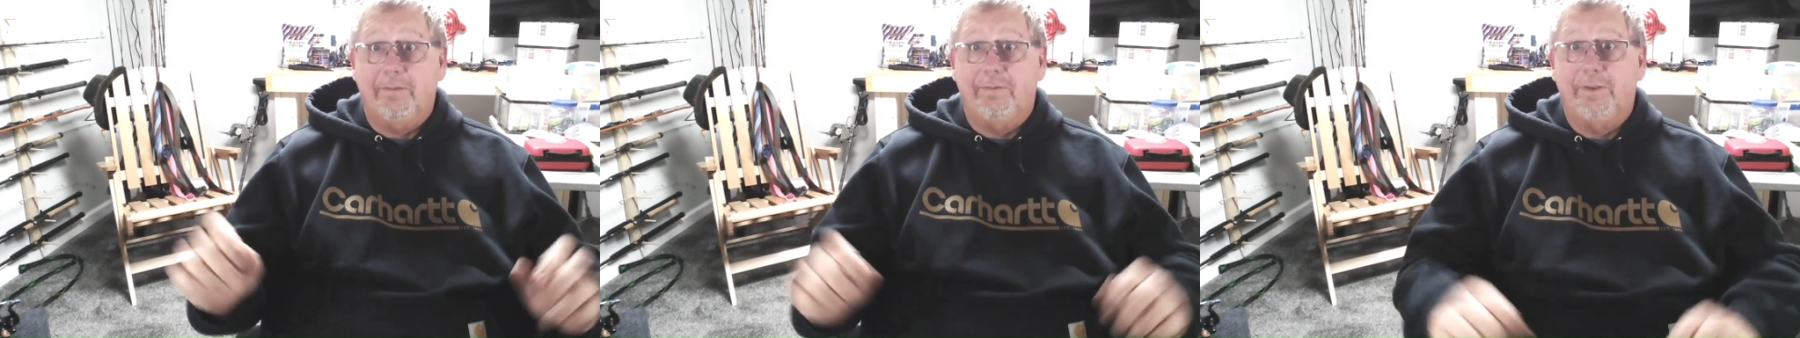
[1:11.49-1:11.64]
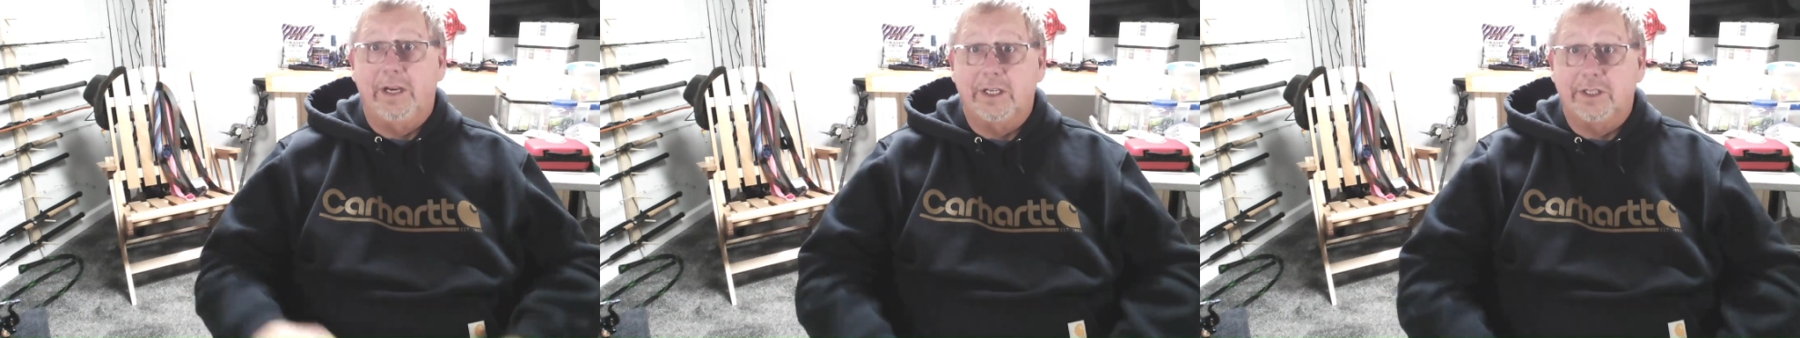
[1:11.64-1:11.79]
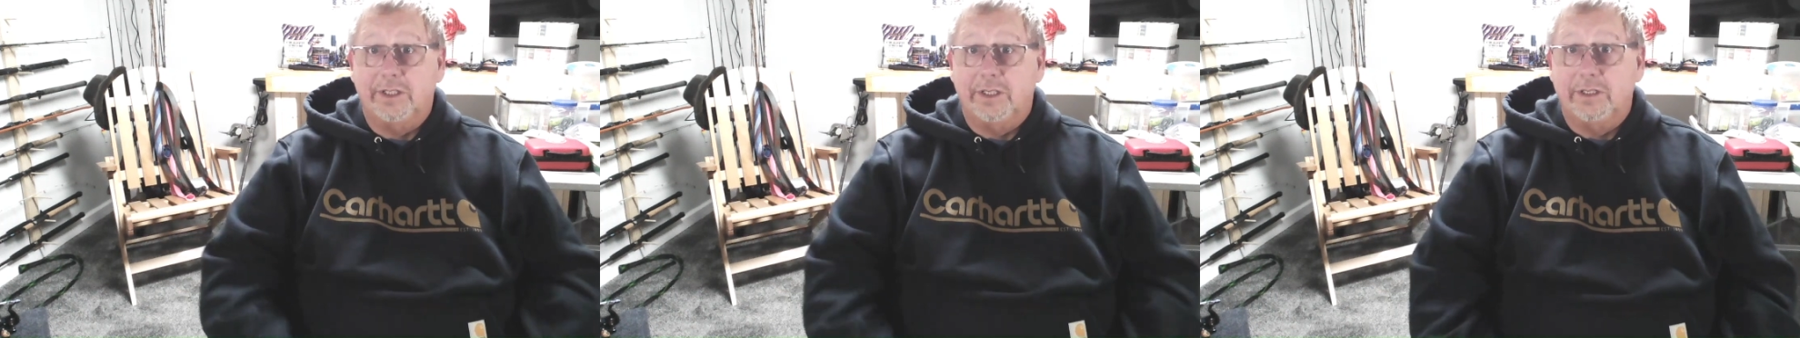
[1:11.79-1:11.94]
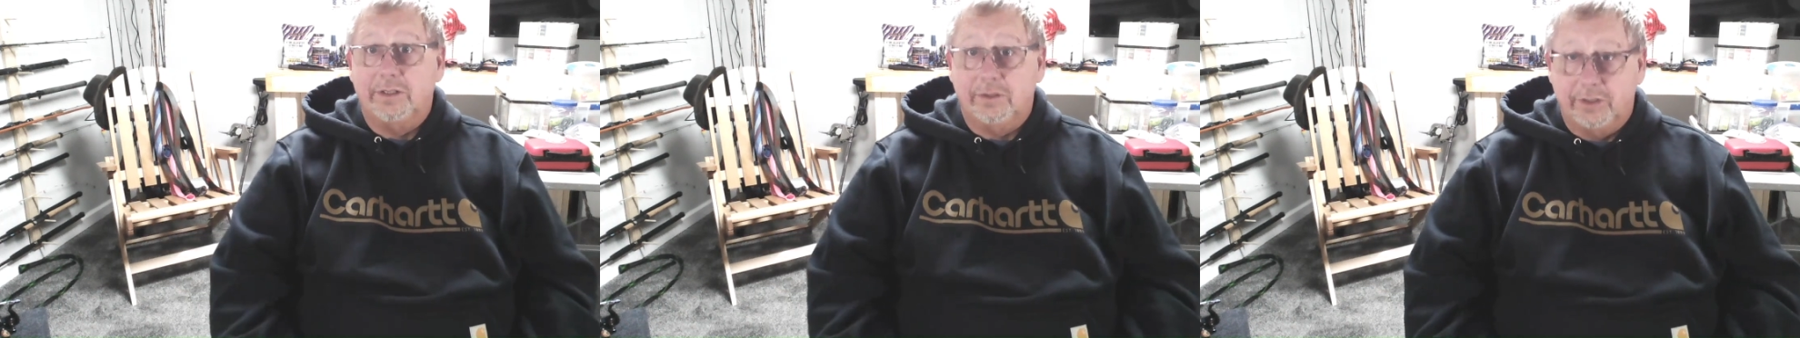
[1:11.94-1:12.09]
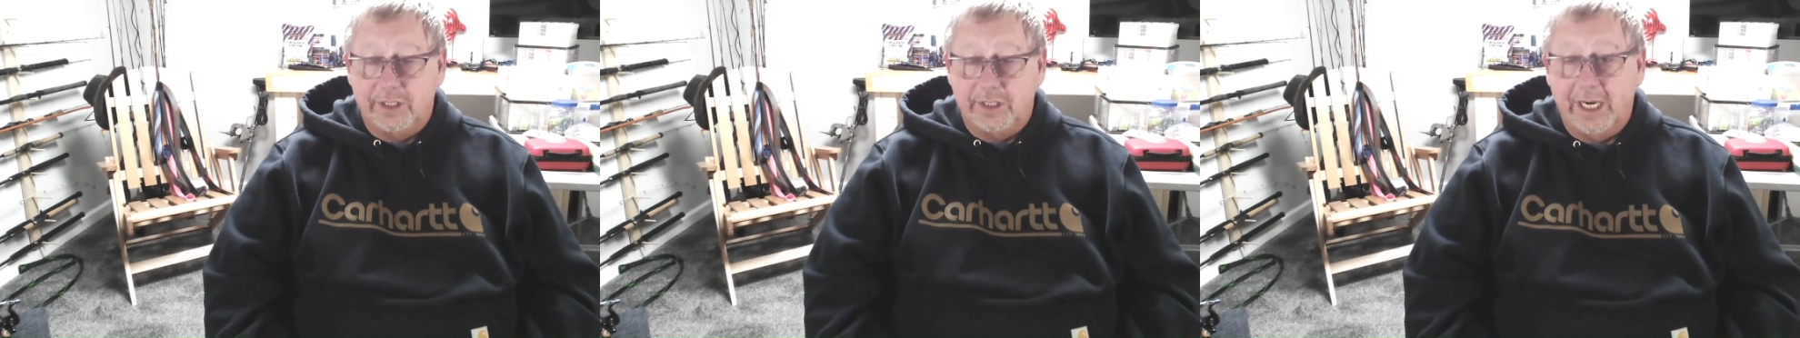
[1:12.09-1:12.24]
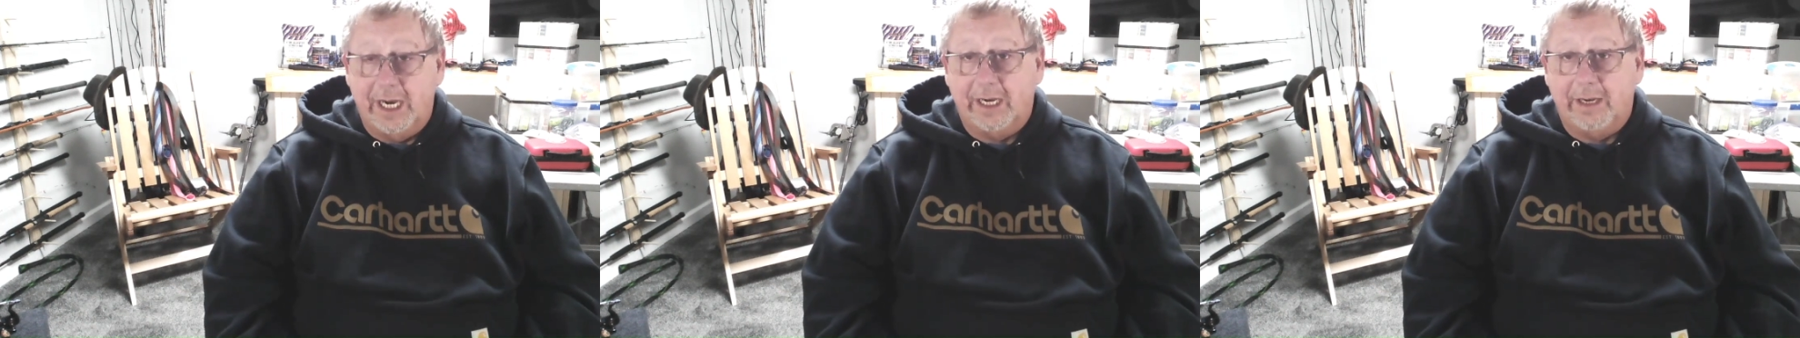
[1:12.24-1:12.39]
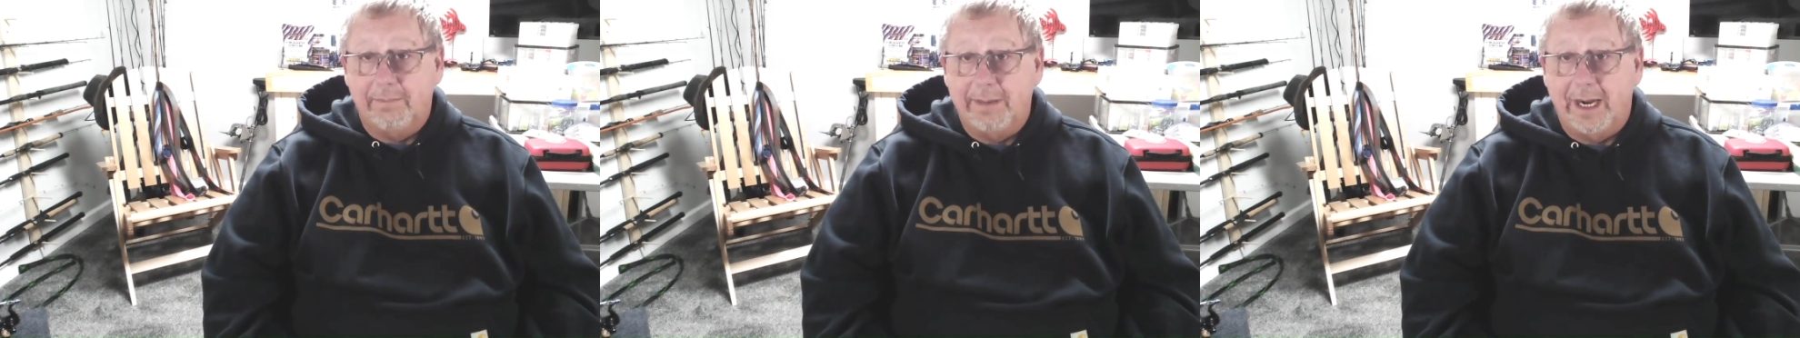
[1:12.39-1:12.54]
fishing, so
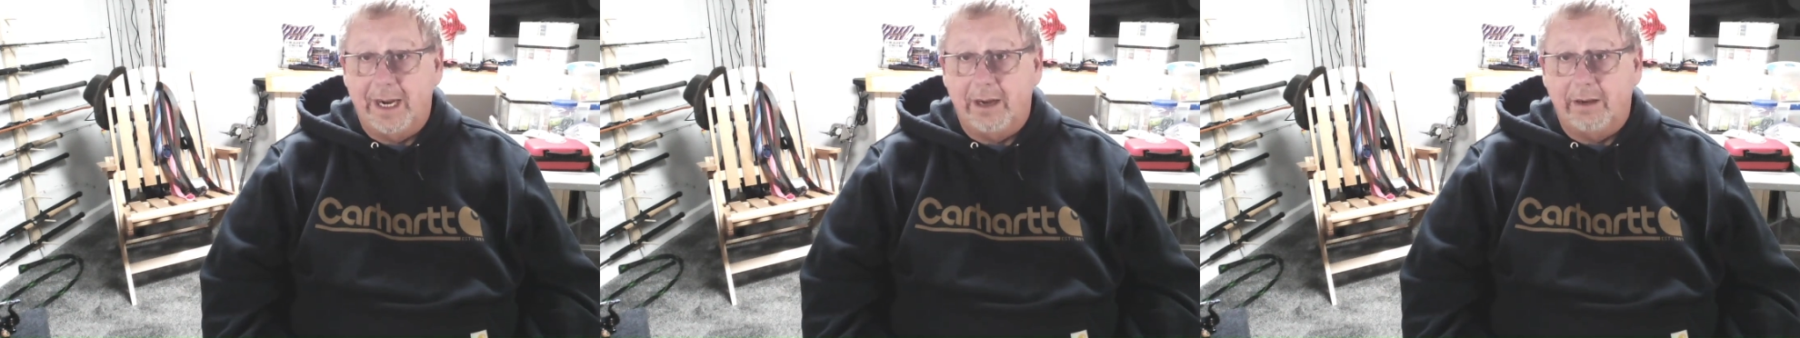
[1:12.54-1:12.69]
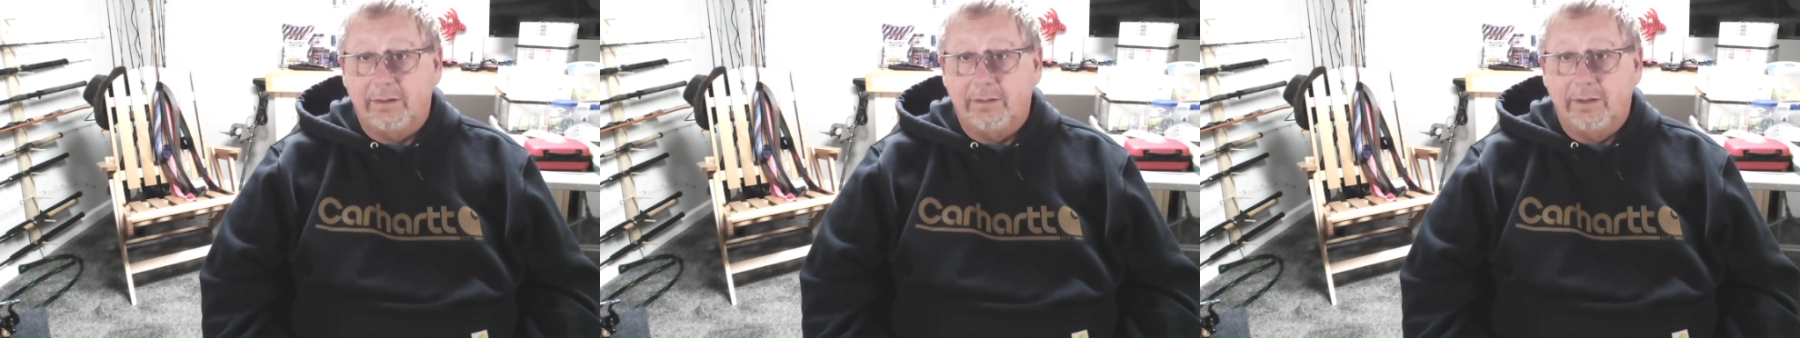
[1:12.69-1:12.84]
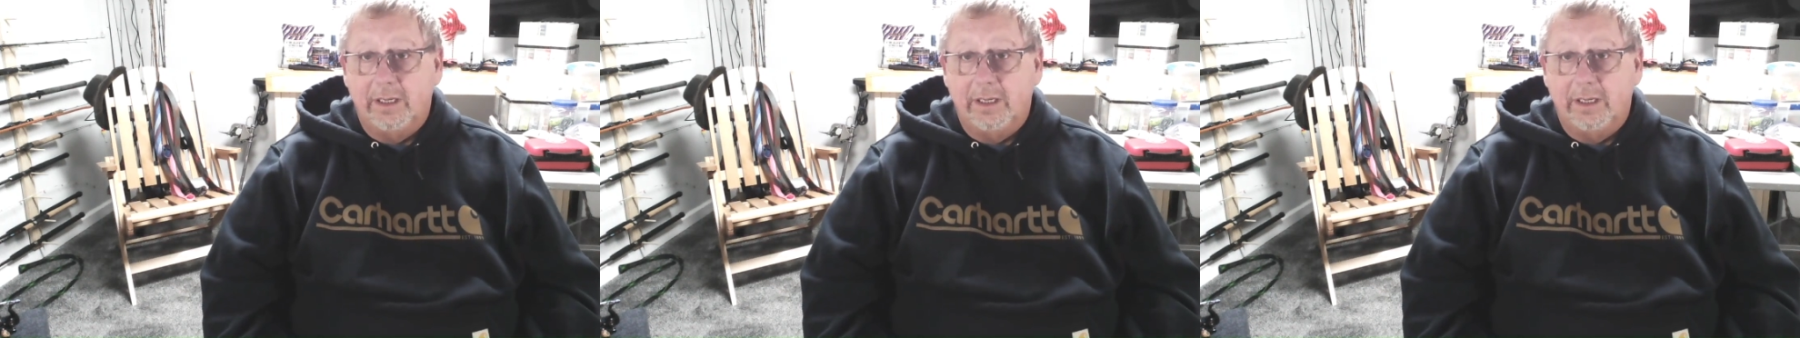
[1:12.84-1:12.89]
check them out.